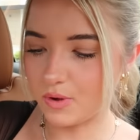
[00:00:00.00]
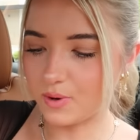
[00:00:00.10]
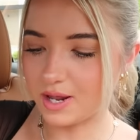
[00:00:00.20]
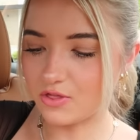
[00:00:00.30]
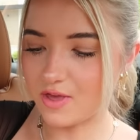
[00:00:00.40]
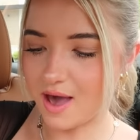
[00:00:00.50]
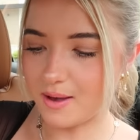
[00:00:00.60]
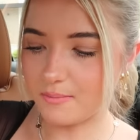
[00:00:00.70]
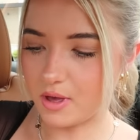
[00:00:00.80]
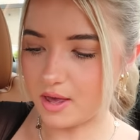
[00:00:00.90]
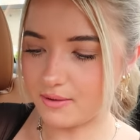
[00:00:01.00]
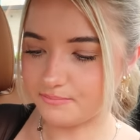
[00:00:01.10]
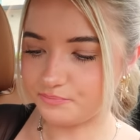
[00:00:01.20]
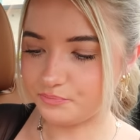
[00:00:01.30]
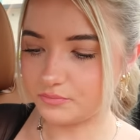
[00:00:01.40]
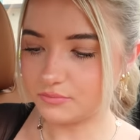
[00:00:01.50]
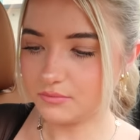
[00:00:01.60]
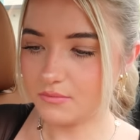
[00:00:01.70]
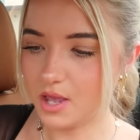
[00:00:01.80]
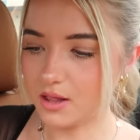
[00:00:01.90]
we would get that, but
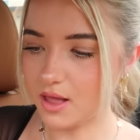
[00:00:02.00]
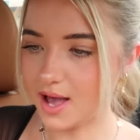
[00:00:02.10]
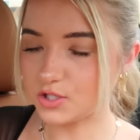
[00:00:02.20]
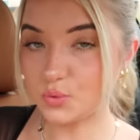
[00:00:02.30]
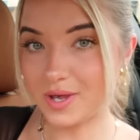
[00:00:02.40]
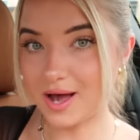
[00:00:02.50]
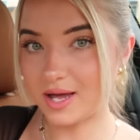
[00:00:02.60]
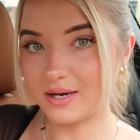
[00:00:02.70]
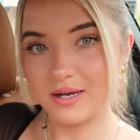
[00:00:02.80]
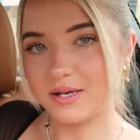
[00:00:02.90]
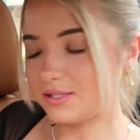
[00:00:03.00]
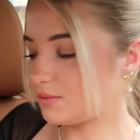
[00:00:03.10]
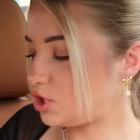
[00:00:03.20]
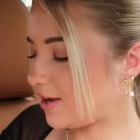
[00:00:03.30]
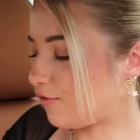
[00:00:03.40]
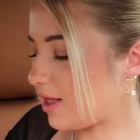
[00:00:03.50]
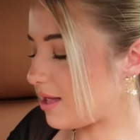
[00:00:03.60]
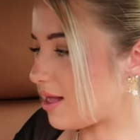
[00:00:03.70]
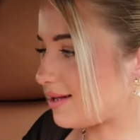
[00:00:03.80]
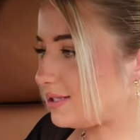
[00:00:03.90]
alas, we got some Chick-fil-A
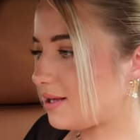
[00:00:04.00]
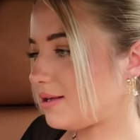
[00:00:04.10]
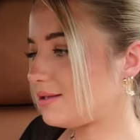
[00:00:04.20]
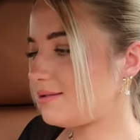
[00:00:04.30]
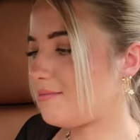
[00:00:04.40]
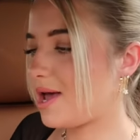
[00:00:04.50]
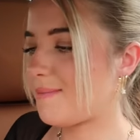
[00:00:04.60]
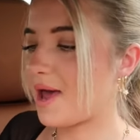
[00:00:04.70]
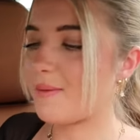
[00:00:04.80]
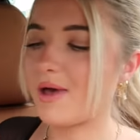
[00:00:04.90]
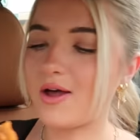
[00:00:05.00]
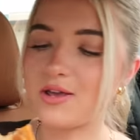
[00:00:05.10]
classics. I'm not mad about